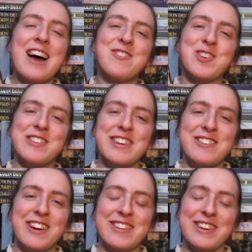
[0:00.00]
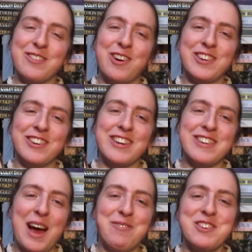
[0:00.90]
So it's interesting to watch her
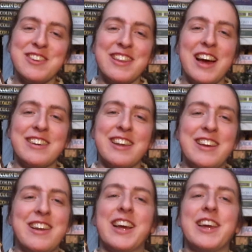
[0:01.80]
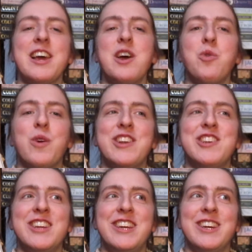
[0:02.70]
adapt to that, and like when
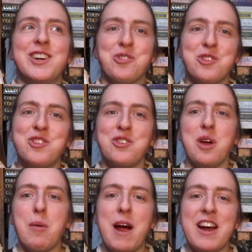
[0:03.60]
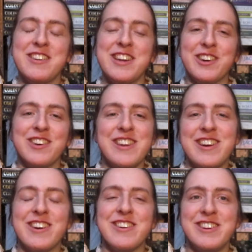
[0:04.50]
she goes to a party or a
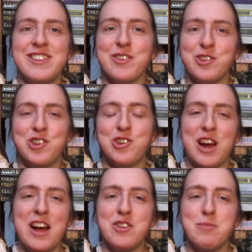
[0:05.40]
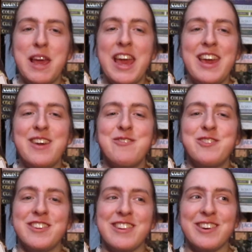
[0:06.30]
dinner, she's unsure how to behave.
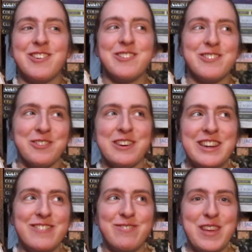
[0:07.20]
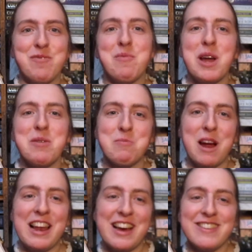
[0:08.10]
She's like, oh, do I give my
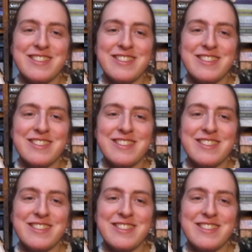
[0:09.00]
umbrella